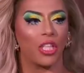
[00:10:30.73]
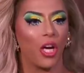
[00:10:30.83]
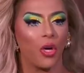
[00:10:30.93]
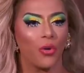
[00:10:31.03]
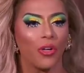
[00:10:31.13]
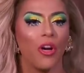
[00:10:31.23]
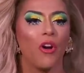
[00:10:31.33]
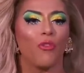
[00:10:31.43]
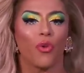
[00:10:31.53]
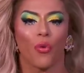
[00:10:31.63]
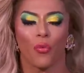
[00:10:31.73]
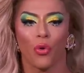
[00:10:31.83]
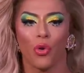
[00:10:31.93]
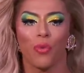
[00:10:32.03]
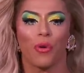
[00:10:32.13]
the tone for a
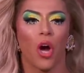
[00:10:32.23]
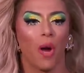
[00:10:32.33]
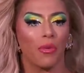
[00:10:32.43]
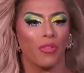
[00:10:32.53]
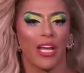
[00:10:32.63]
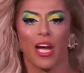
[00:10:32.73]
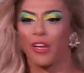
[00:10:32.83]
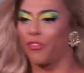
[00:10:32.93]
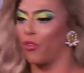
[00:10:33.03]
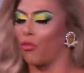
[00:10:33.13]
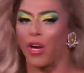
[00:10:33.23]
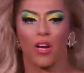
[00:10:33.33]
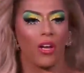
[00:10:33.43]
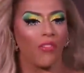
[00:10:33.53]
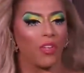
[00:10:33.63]
room, calm you down if you're
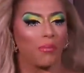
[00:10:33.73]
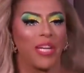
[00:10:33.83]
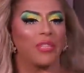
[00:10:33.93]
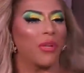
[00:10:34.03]
running all over the place.